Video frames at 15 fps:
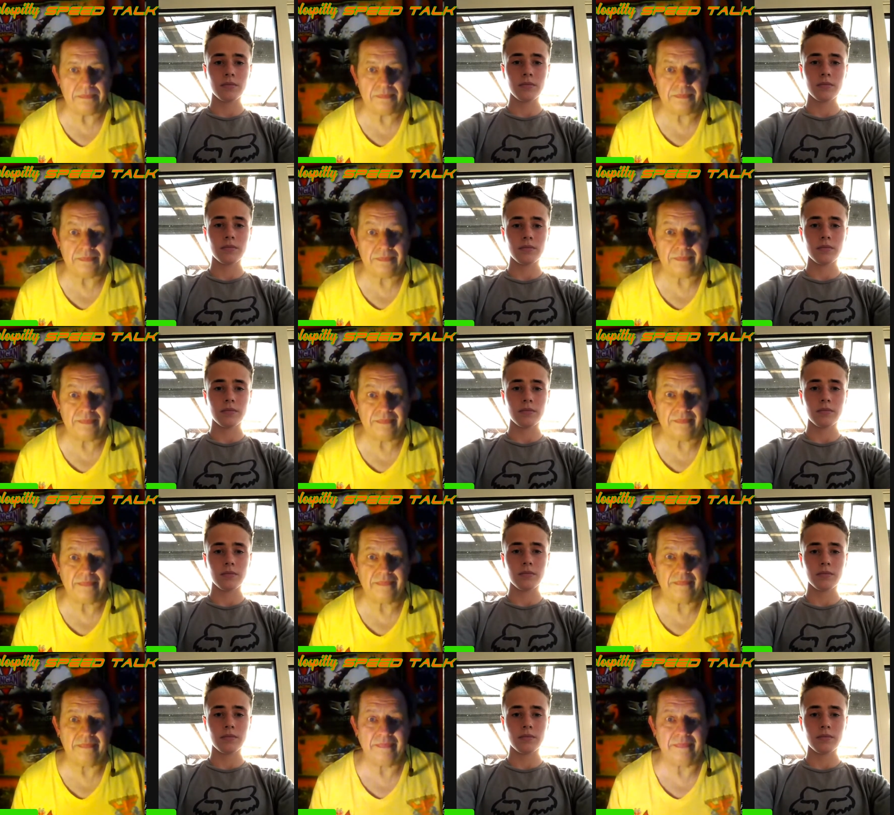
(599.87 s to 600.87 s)

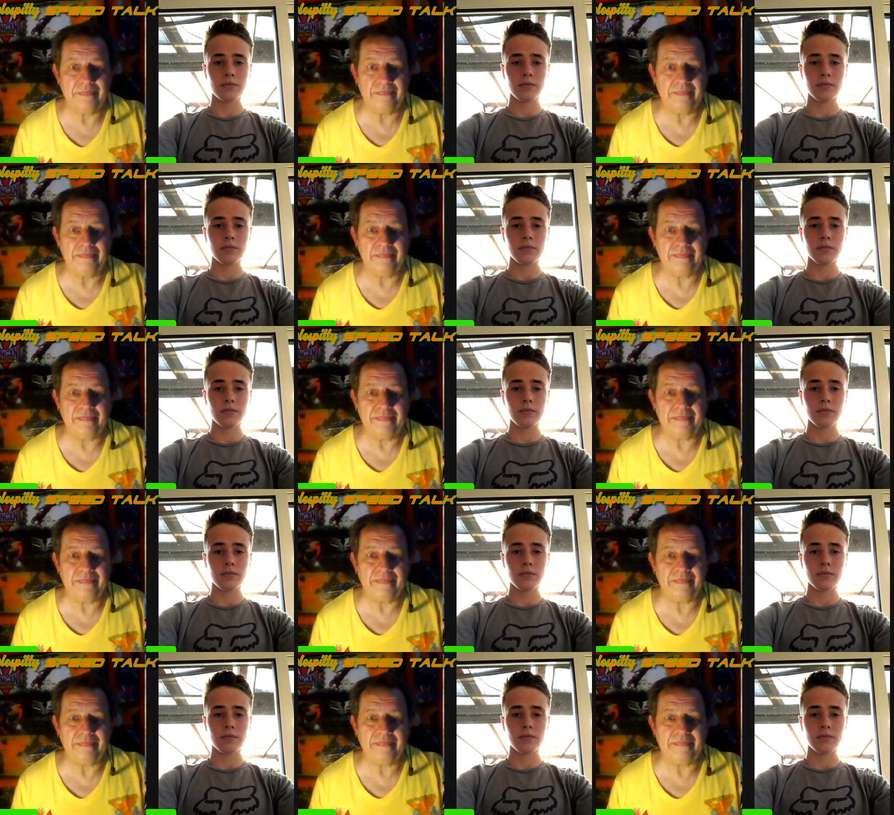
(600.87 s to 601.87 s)

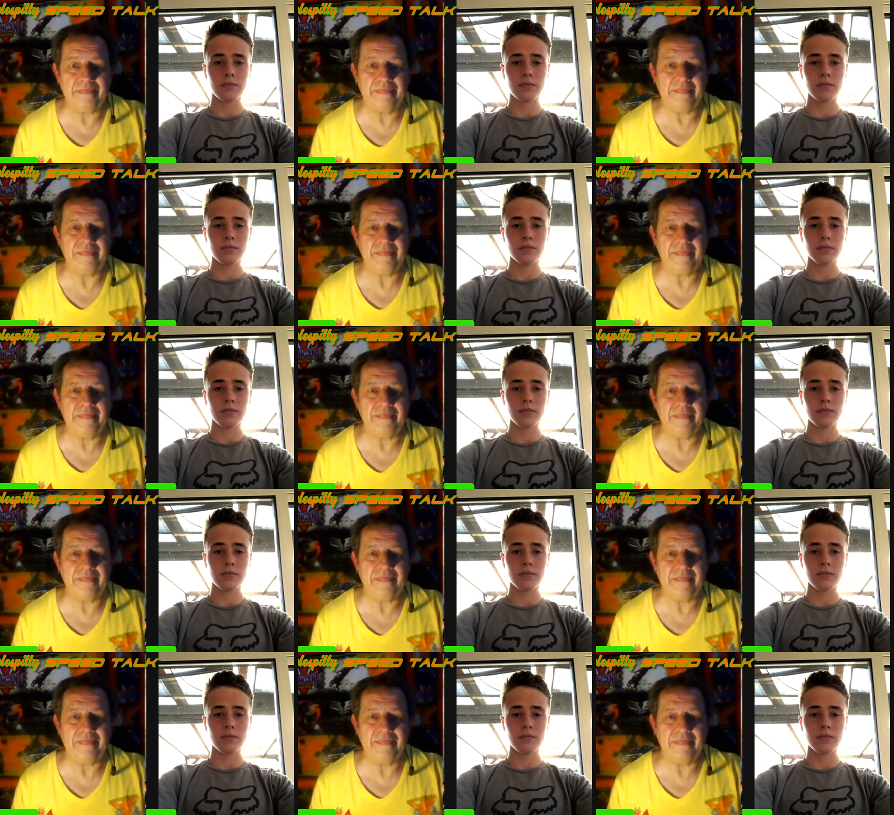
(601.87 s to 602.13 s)
No one is speaking in this clip.